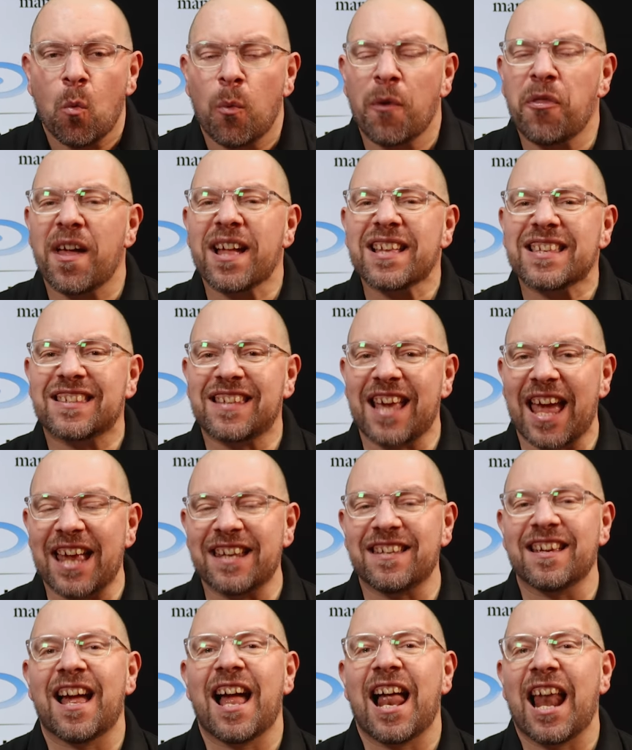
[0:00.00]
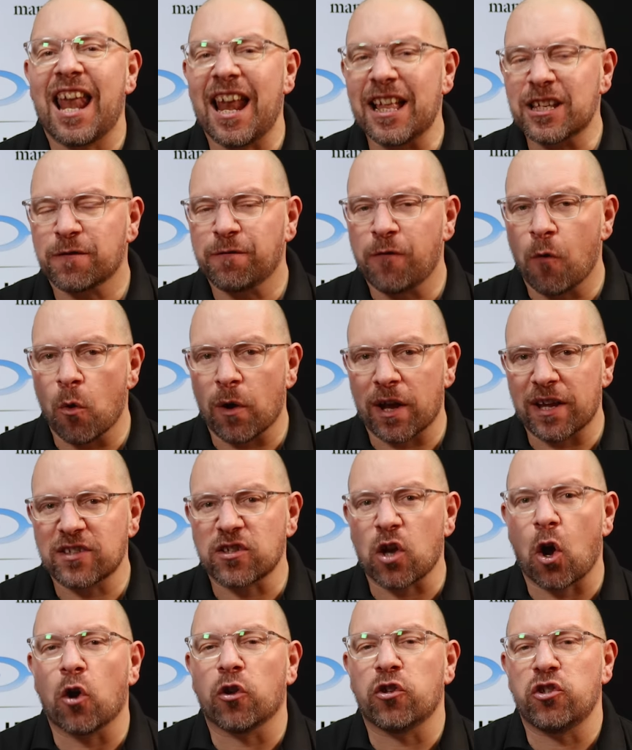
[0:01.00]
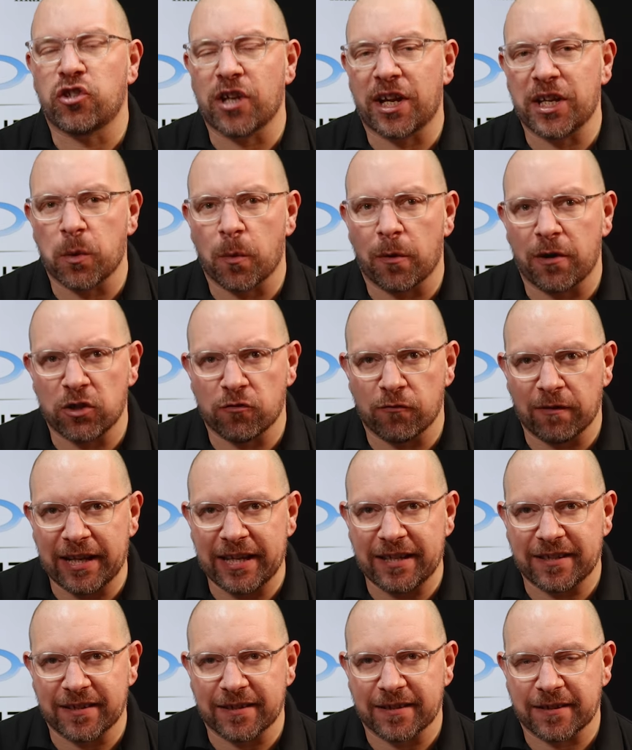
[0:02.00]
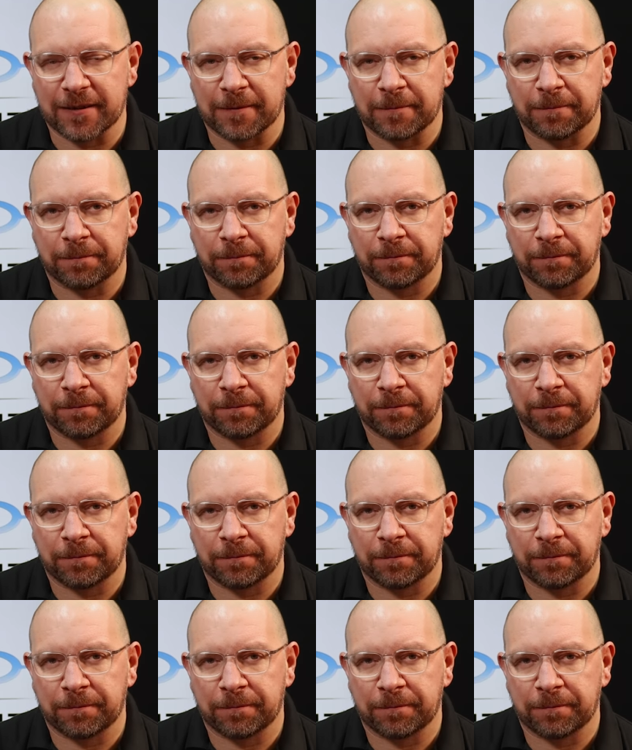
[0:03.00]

With that said, let's focus on January's releases.